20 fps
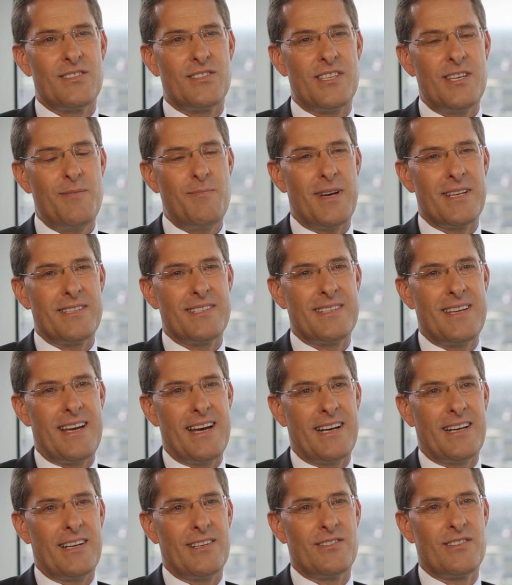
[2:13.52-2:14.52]
Cbus
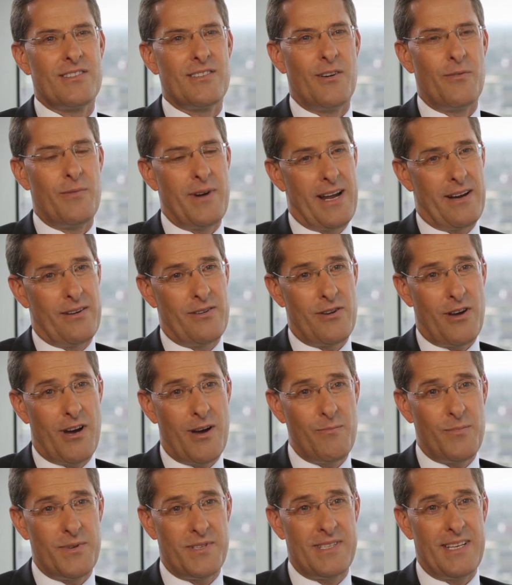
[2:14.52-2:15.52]
targets around
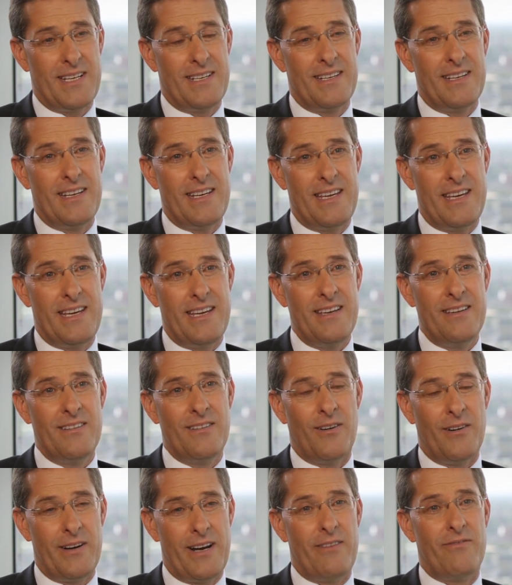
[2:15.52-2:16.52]
9% a year
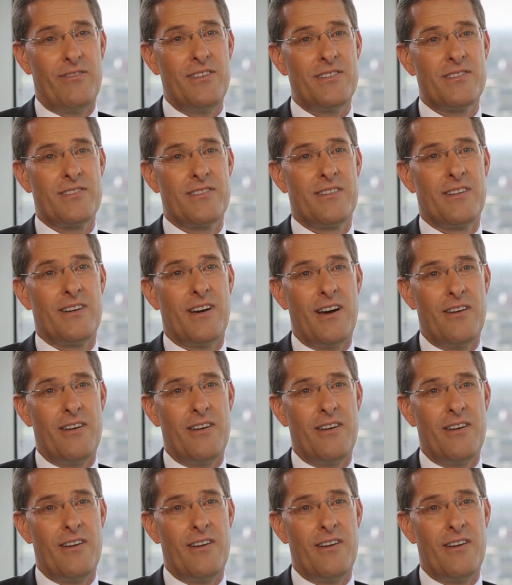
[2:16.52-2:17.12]
on average